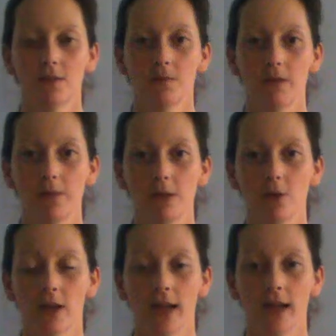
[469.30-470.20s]
Maybe you're
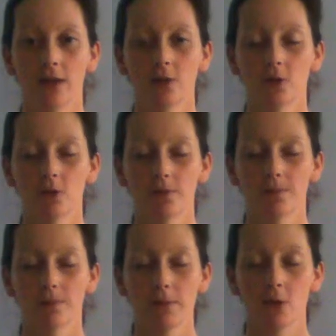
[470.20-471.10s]

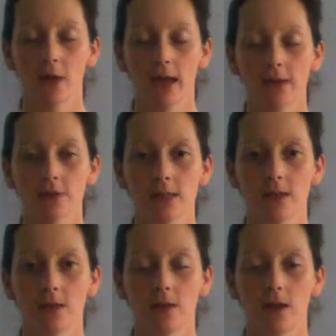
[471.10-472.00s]
counting
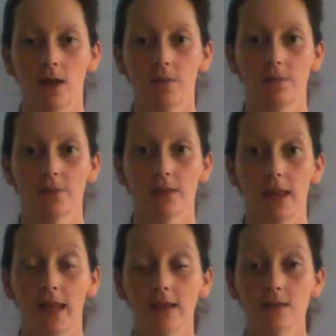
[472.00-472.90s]
the
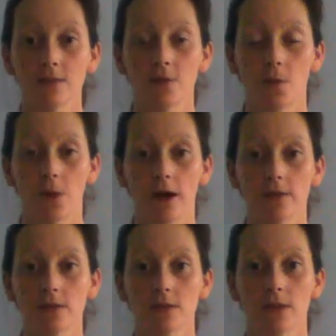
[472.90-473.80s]
length of your
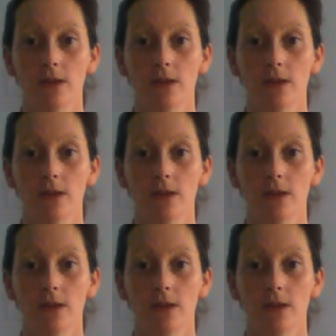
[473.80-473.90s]
breaths.